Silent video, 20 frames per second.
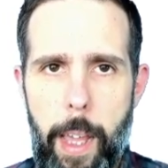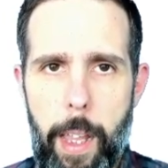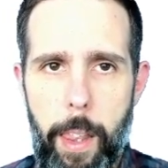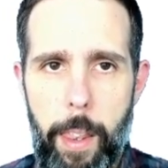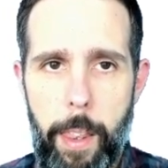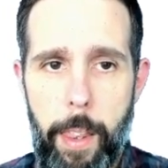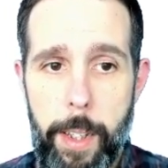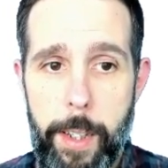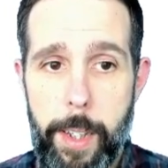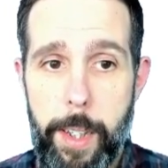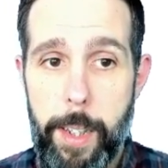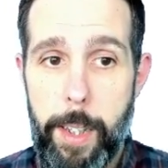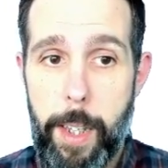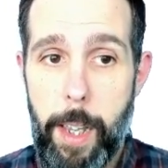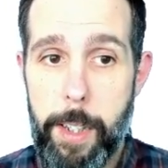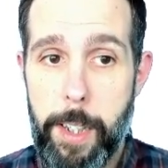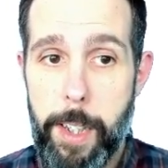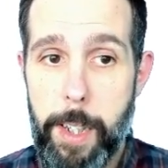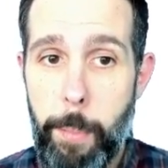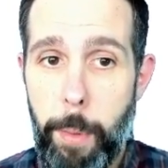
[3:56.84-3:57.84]
This is a
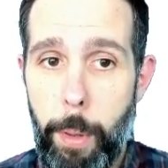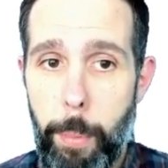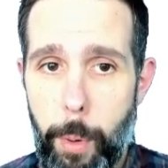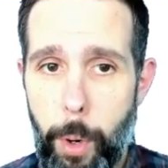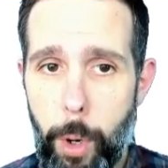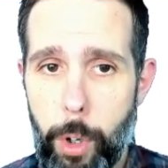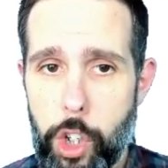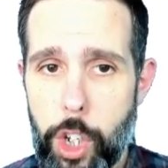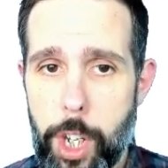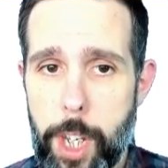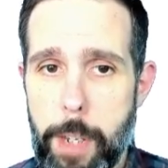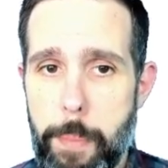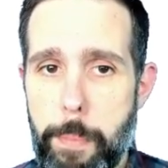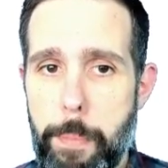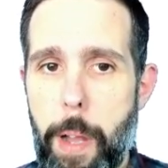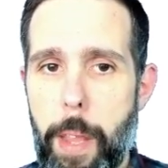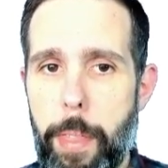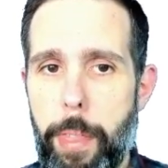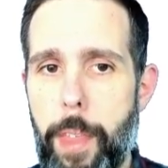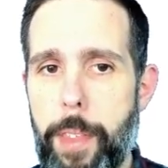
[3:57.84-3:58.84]
simple process,
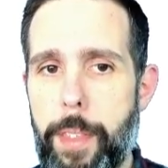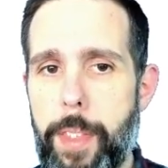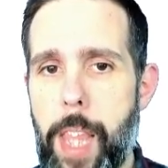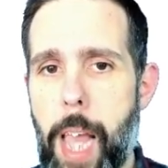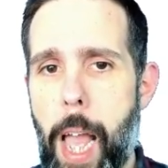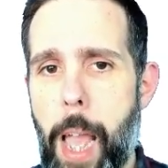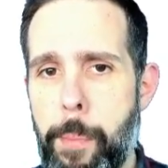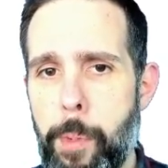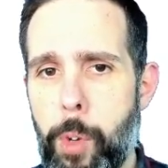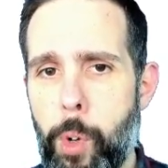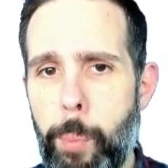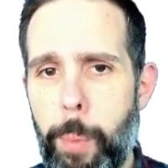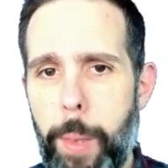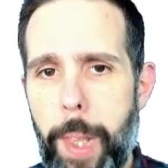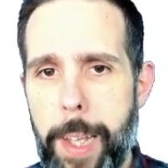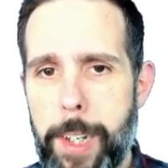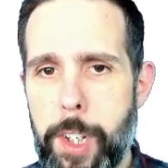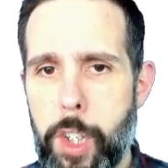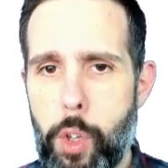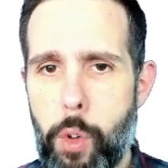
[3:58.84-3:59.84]
but the time
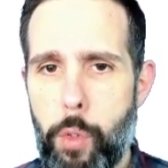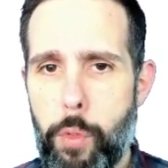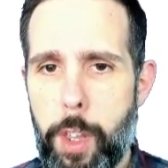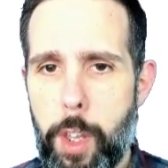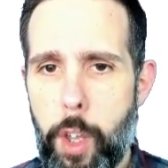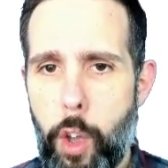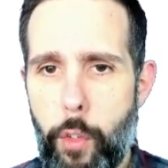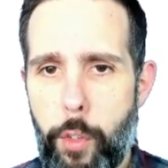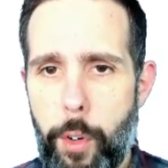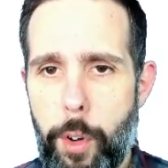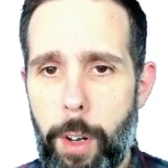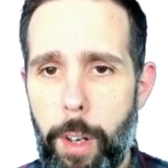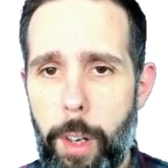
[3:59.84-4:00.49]
complexity of the overall